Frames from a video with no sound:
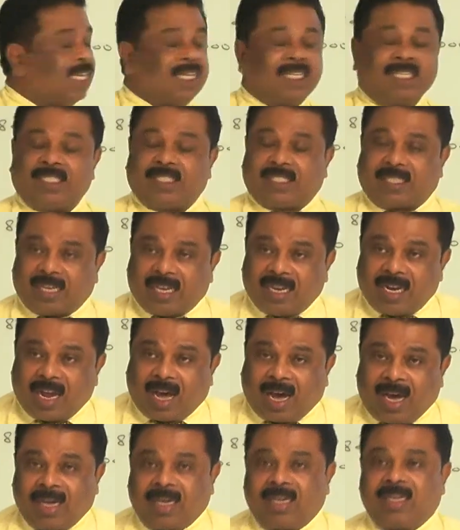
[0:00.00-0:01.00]

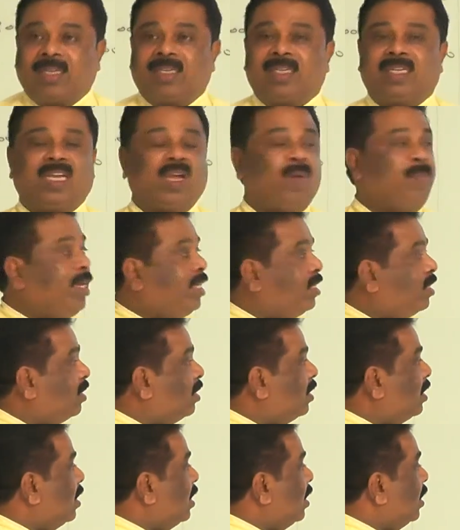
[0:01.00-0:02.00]
SELA debit,
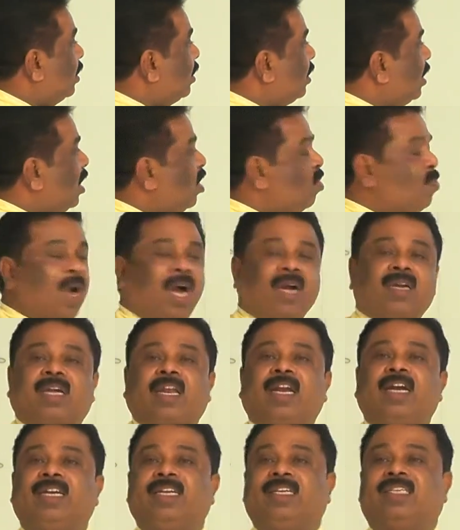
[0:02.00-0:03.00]
SEMA
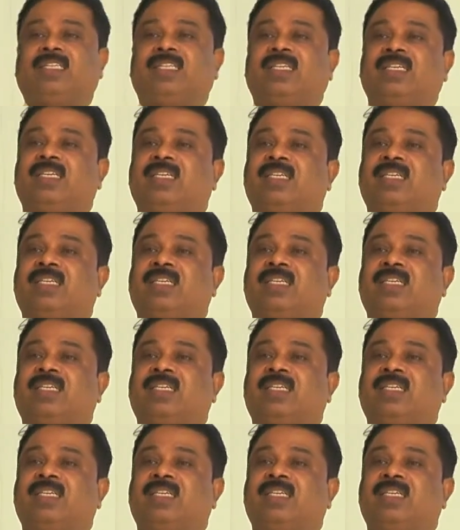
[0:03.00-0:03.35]
credit.